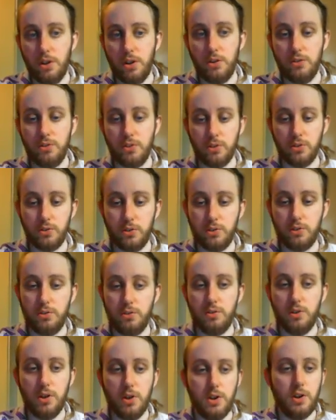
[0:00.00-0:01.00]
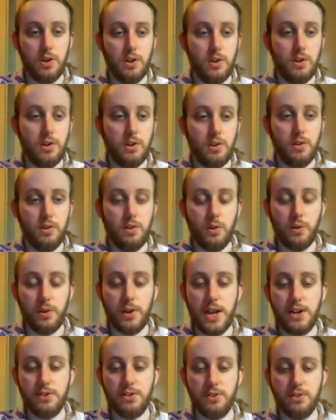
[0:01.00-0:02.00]
just
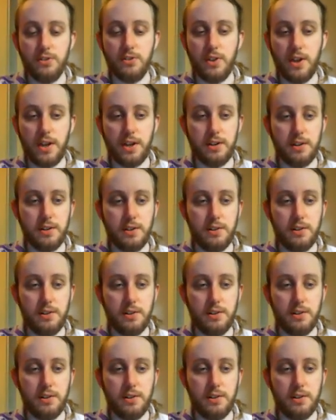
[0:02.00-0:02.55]
locations like